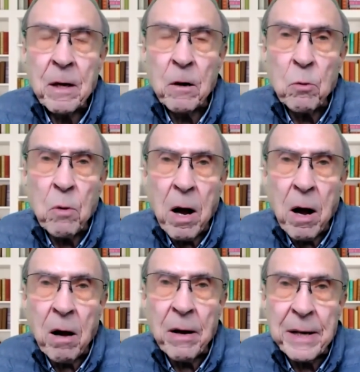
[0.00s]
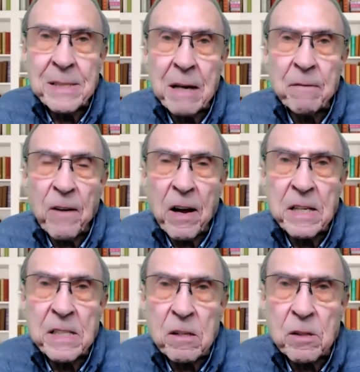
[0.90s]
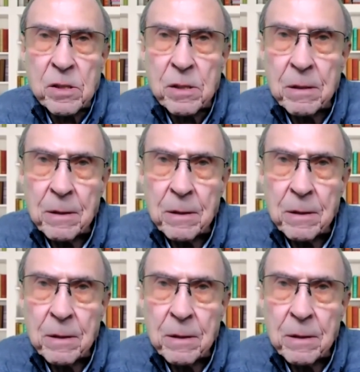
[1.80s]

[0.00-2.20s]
Who are his advisors?